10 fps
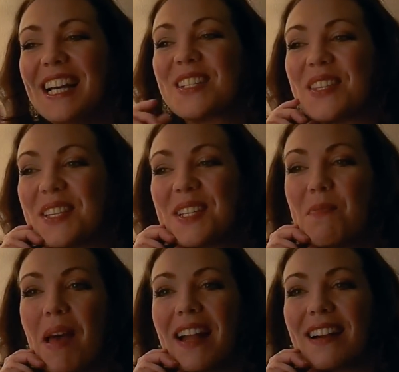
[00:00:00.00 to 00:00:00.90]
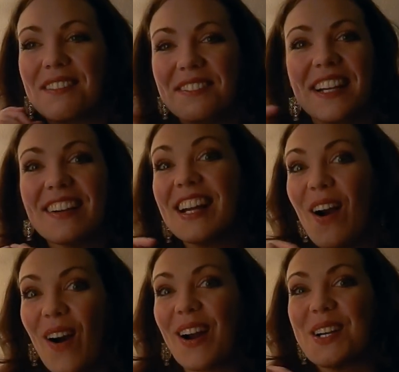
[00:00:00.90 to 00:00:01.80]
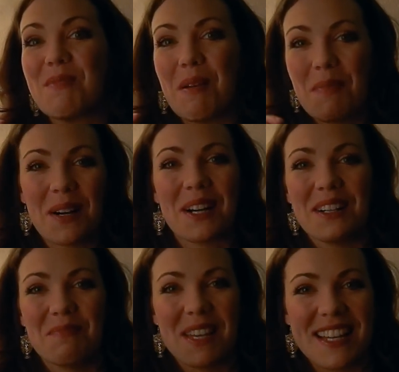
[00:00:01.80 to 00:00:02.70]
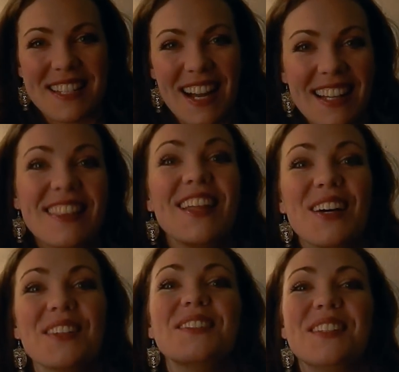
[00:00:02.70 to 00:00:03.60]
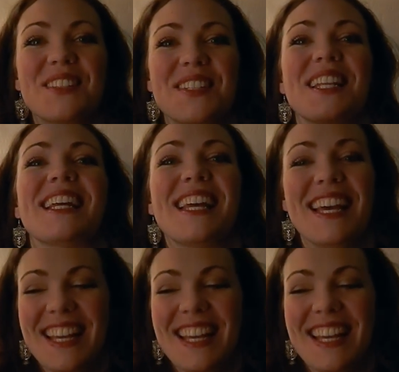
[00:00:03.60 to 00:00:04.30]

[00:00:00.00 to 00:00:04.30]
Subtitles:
So this has been very hard to be a part of because I love just like